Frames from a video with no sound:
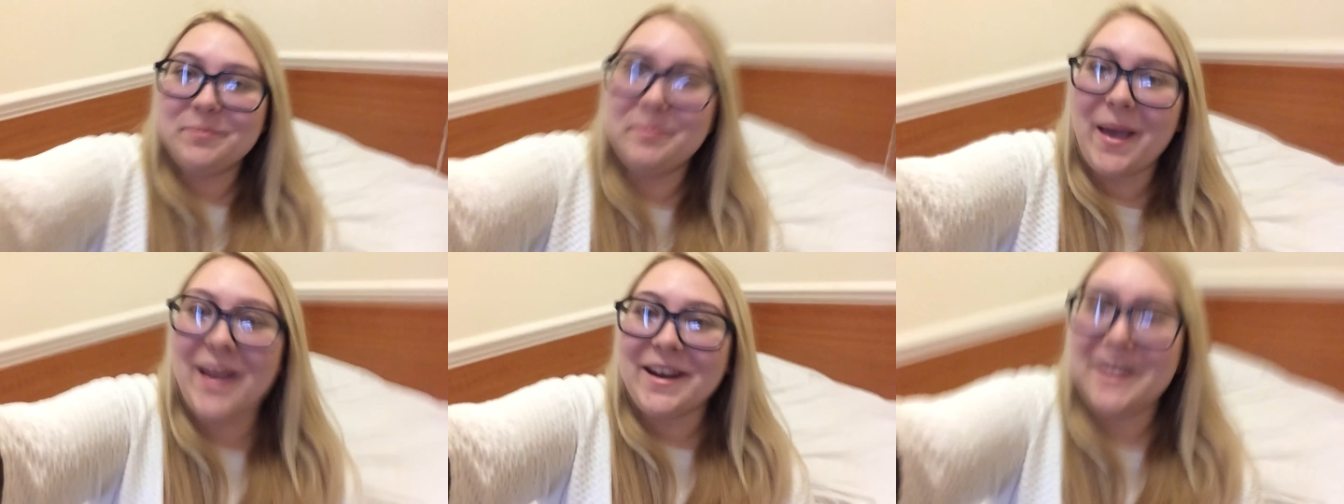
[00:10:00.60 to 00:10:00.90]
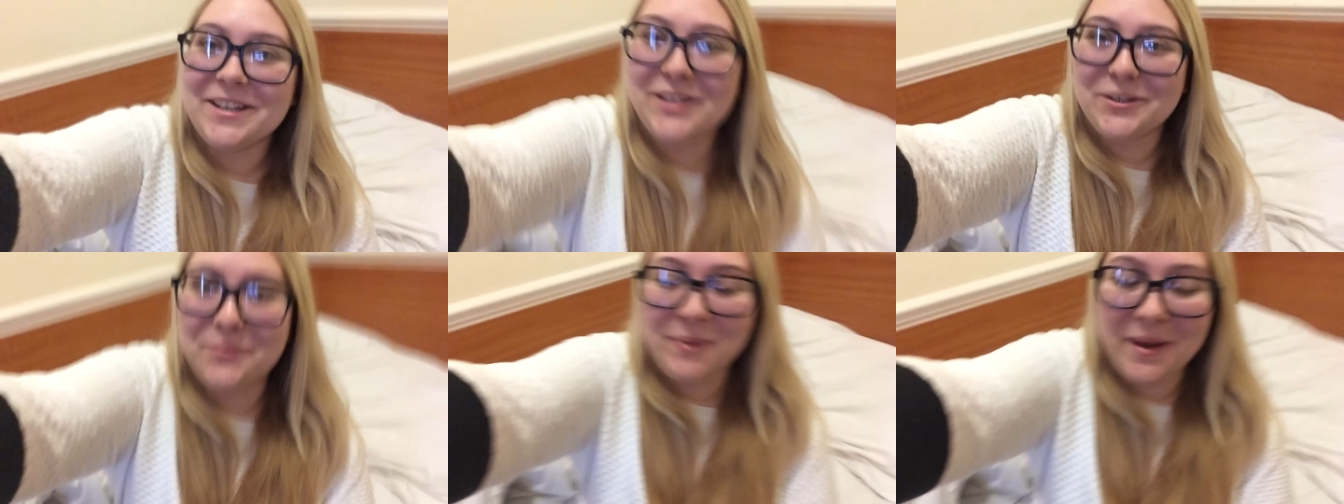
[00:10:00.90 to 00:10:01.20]

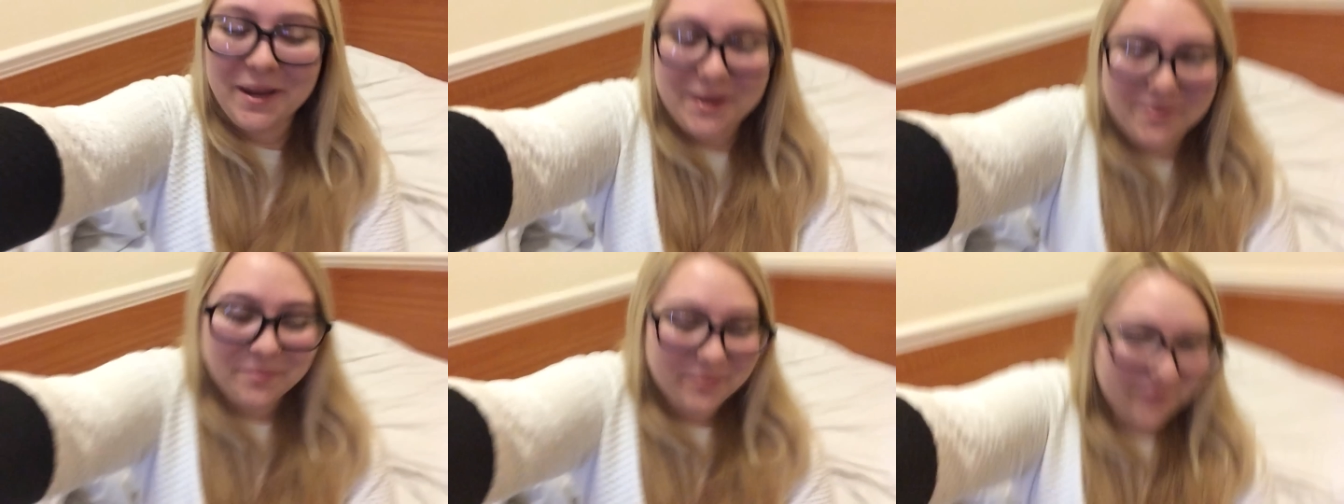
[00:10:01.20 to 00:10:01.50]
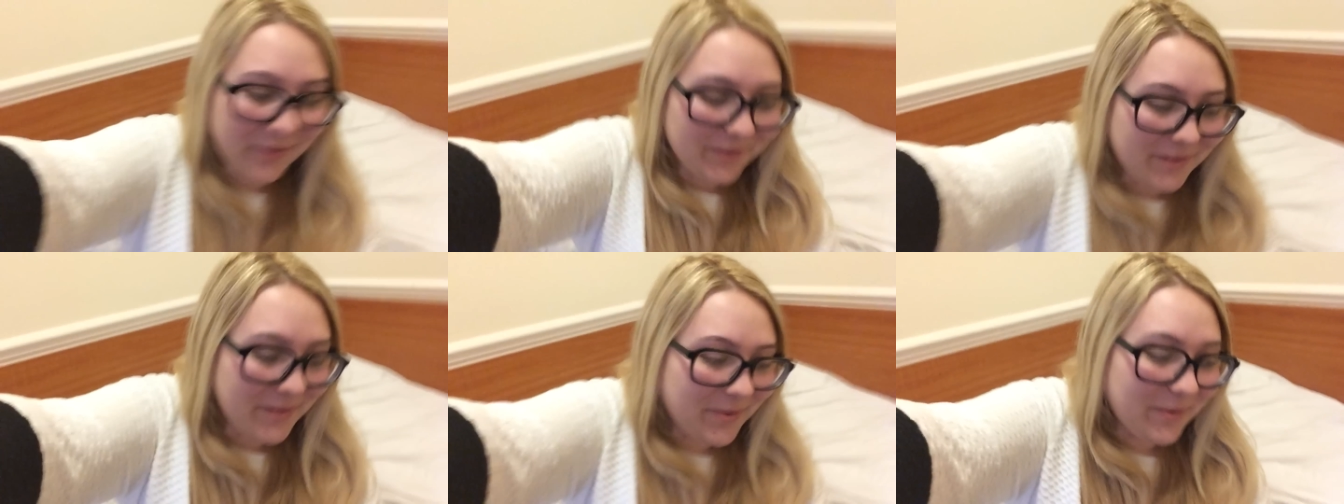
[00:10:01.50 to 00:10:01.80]
Spanish
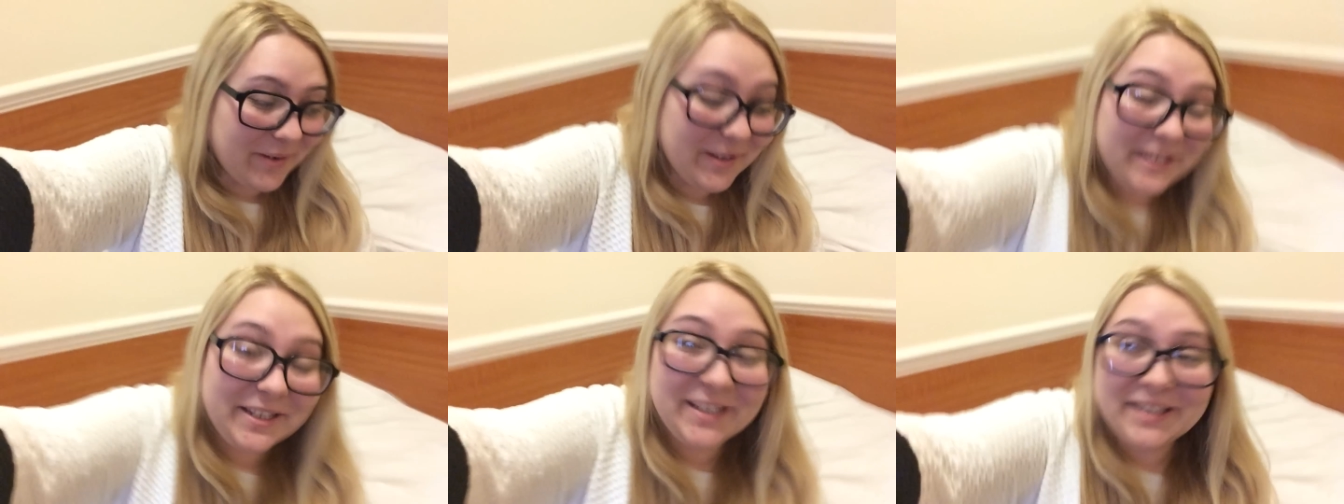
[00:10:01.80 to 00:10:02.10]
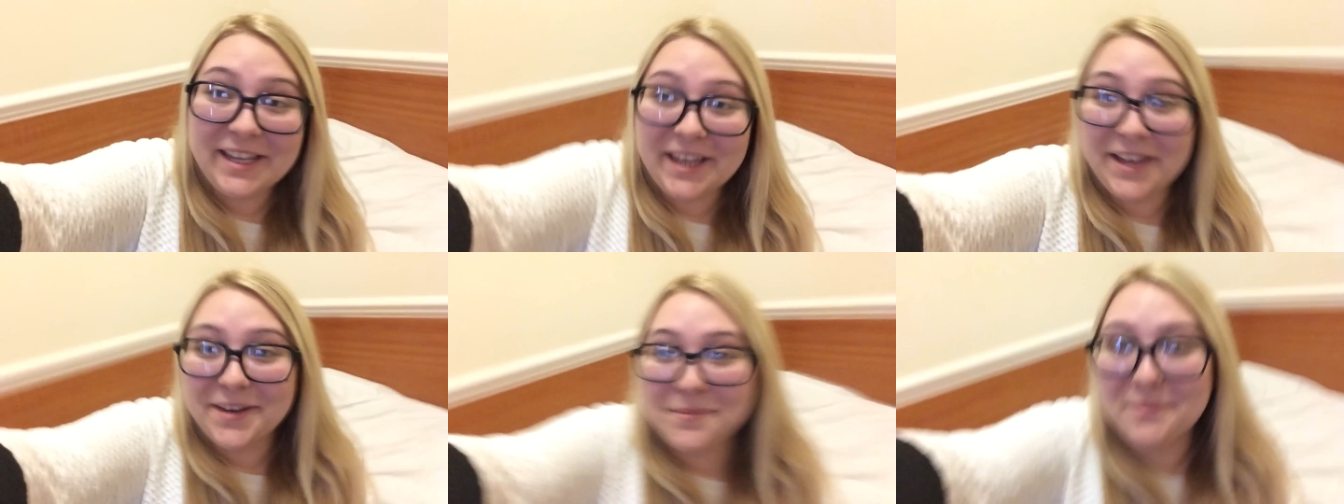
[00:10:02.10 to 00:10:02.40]
people so I
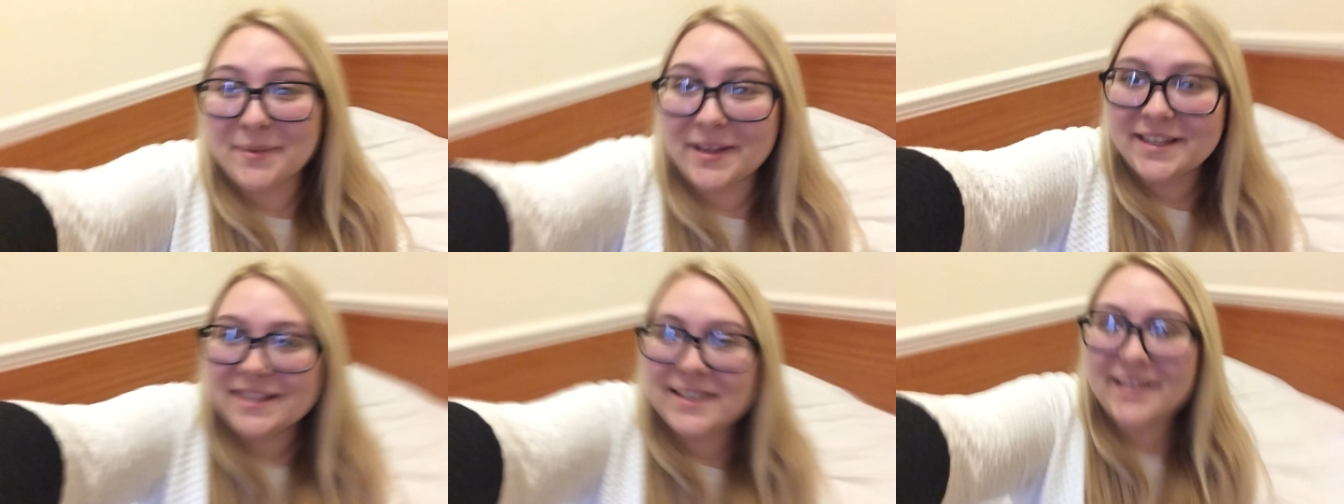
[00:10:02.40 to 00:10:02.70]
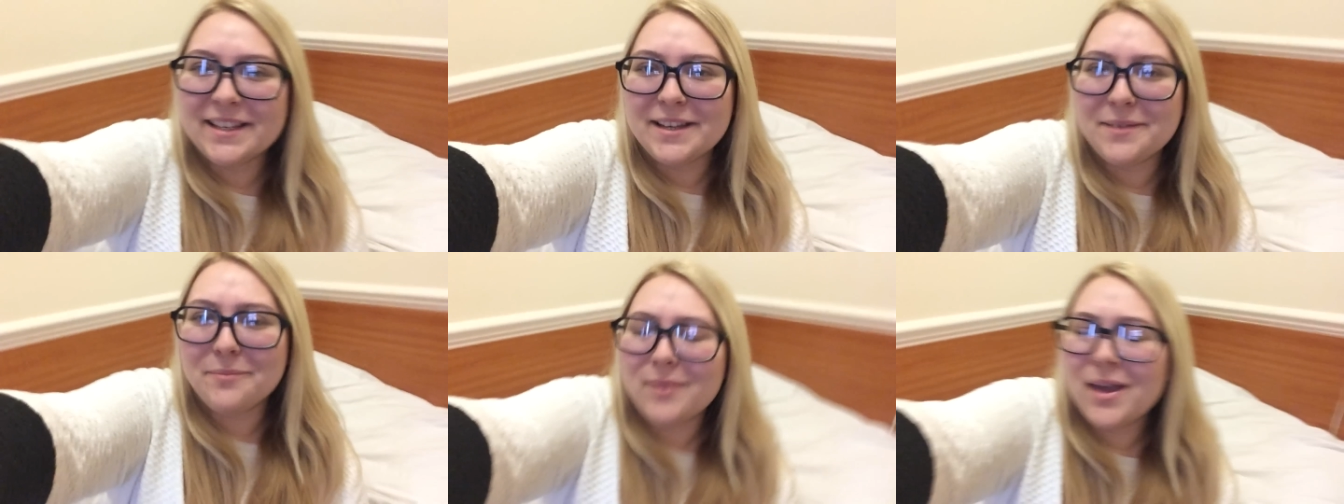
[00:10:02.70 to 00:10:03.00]
didn't get much
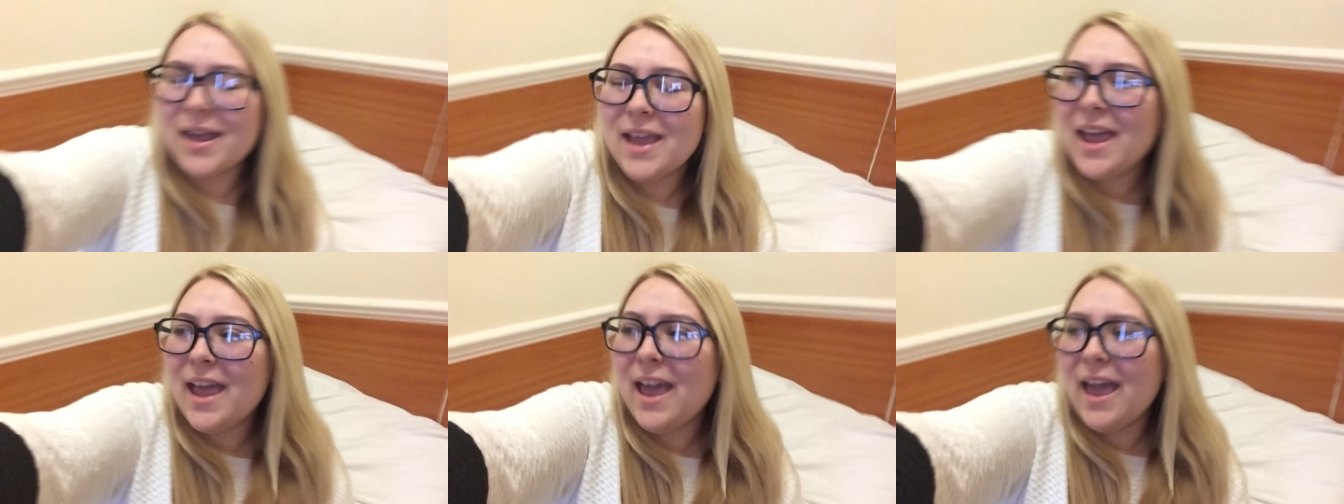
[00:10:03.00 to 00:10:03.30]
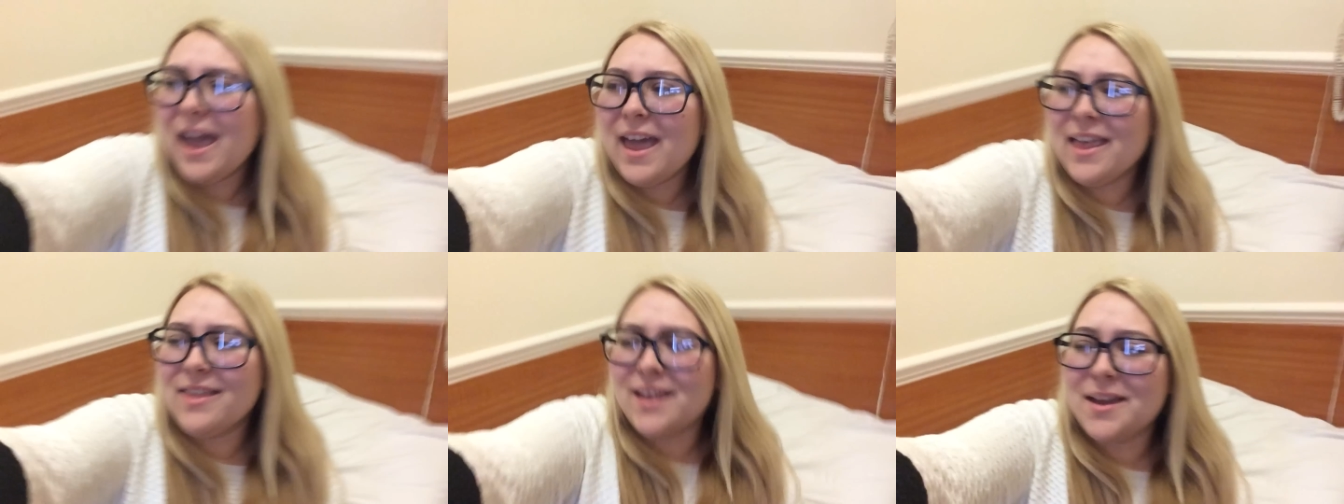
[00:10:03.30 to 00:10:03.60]
sleep
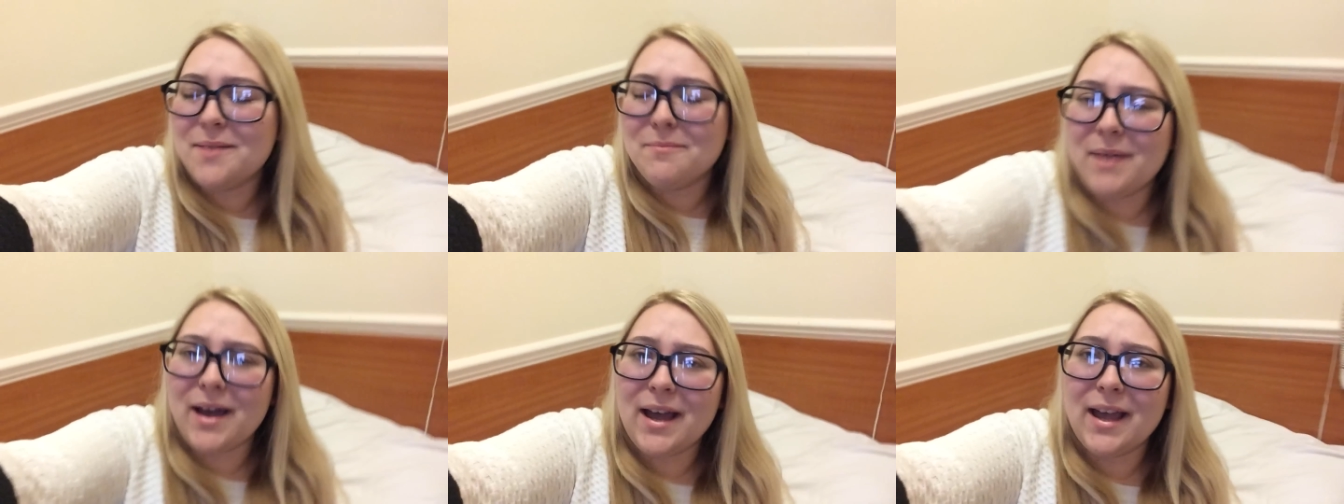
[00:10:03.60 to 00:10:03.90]
and then